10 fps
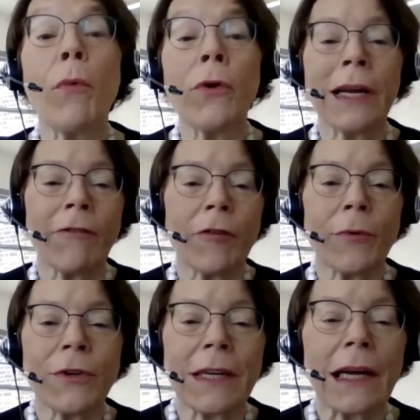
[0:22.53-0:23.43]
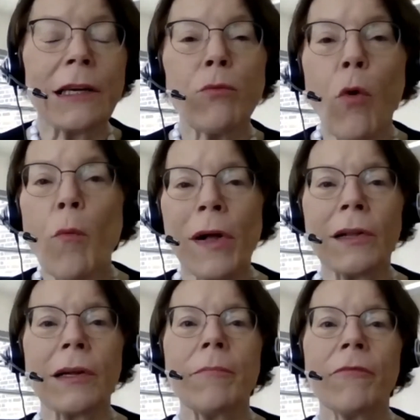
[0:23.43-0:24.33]
morning, everybody, and a warm
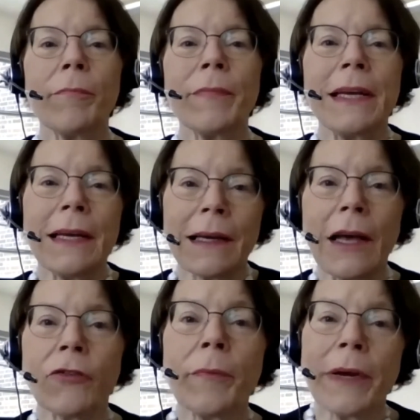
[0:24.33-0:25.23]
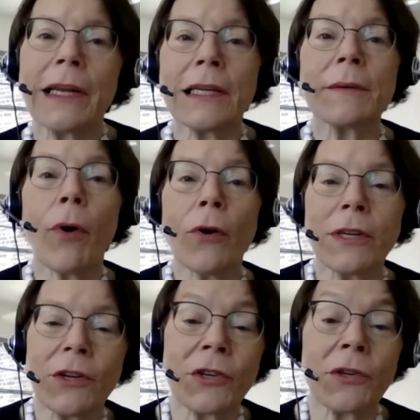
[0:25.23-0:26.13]
welcome from me, Catherine McGuinness,
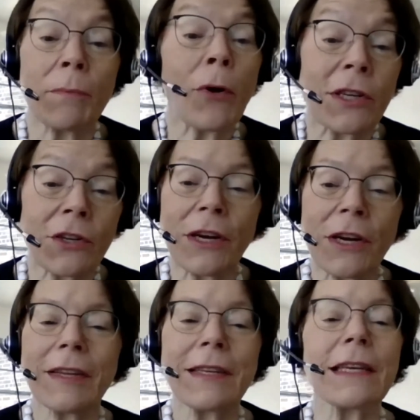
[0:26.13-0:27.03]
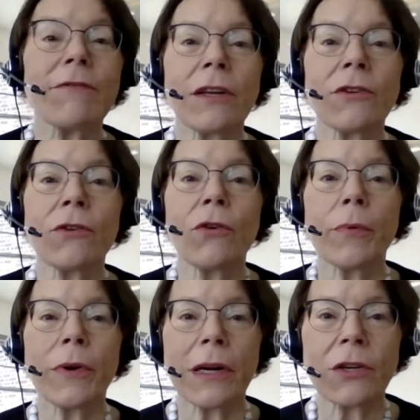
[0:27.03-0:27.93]
Policy Chair at the City of London
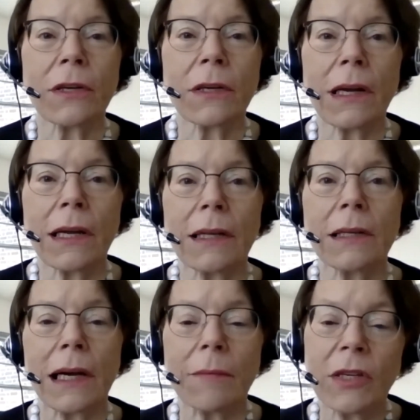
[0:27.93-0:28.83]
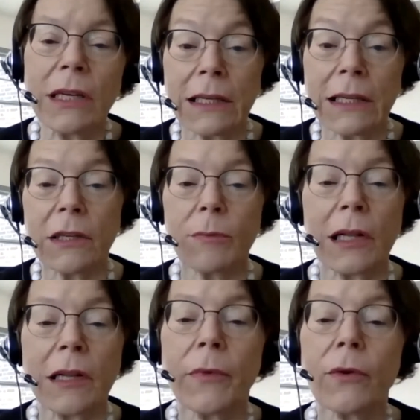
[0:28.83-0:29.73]
Corporation. And I'm delighted to
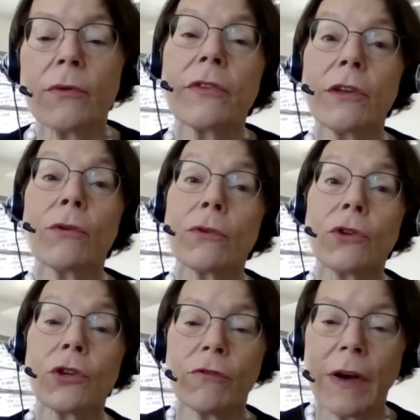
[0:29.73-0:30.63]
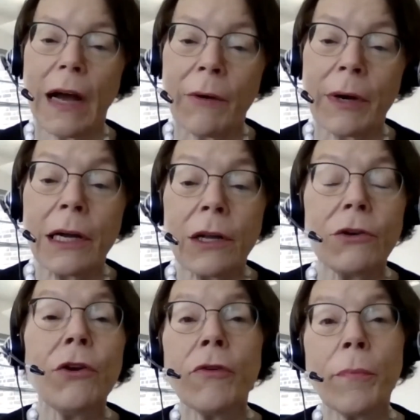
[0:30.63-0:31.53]
welcome you to the launch of our
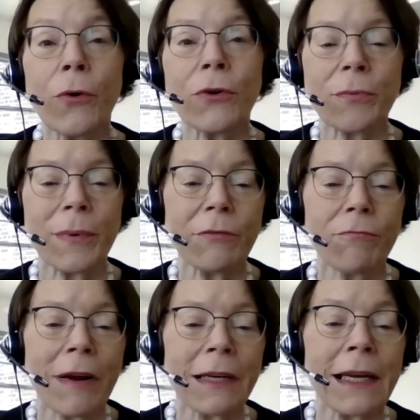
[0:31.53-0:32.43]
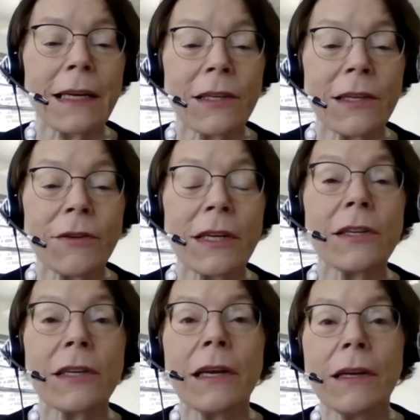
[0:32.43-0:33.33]
new report with RegTech
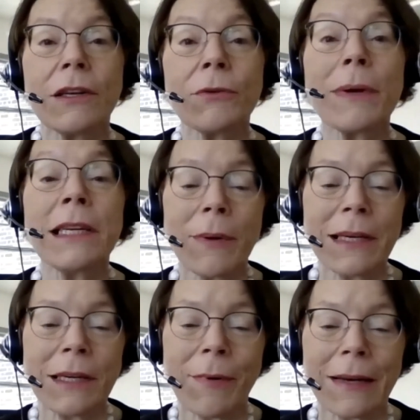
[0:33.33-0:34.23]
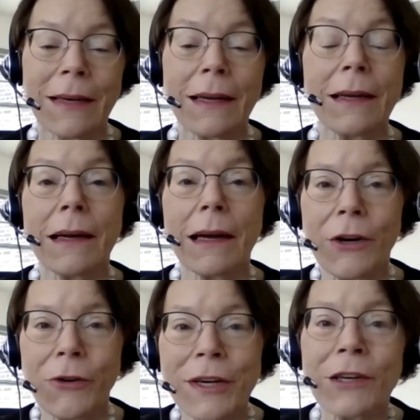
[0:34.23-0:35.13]
Associates 2021,
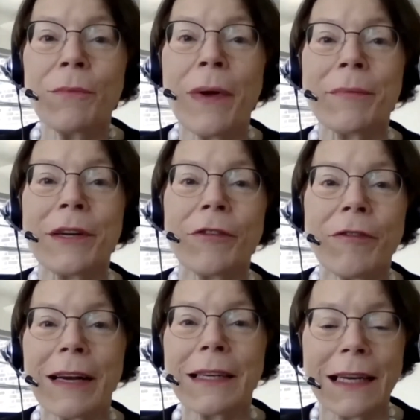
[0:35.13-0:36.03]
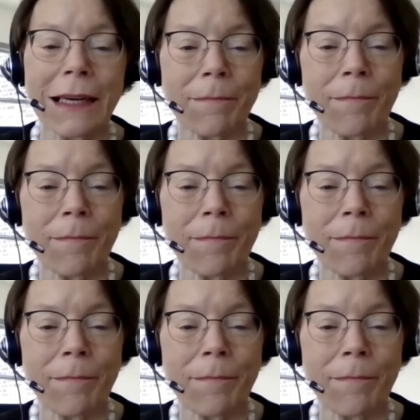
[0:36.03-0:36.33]
A Critical Moment for RegTech.